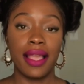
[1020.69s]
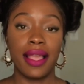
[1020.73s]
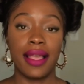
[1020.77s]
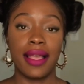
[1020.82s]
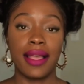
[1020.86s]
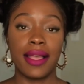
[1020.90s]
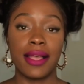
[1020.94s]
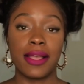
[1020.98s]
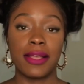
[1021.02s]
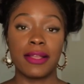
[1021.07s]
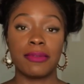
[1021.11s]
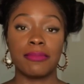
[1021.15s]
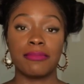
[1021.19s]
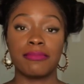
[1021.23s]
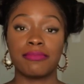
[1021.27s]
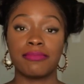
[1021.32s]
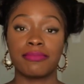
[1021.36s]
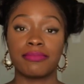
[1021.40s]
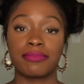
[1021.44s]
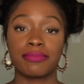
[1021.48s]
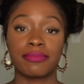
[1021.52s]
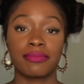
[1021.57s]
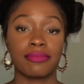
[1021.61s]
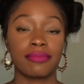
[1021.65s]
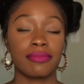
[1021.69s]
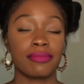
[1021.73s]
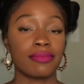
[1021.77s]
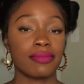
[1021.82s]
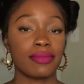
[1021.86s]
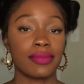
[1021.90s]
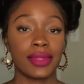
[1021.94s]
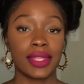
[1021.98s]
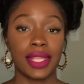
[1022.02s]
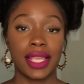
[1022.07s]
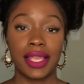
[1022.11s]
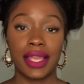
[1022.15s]
Um,
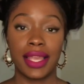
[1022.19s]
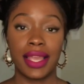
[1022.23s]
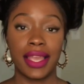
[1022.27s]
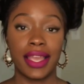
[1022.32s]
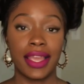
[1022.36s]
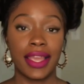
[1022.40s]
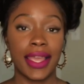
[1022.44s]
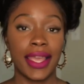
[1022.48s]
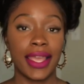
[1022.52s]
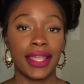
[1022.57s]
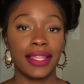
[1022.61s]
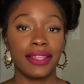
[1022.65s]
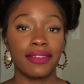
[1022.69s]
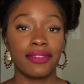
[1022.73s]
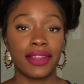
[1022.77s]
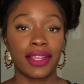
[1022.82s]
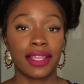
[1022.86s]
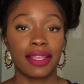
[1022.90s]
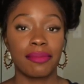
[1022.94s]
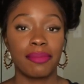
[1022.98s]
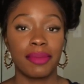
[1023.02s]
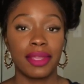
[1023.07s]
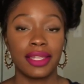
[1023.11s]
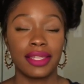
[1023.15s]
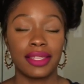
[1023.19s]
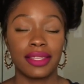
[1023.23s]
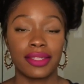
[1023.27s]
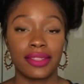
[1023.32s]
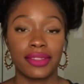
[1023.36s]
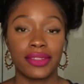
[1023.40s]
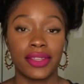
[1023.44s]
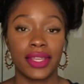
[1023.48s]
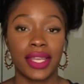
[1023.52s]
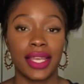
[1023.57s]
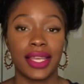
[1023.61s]
I highly recommend it, you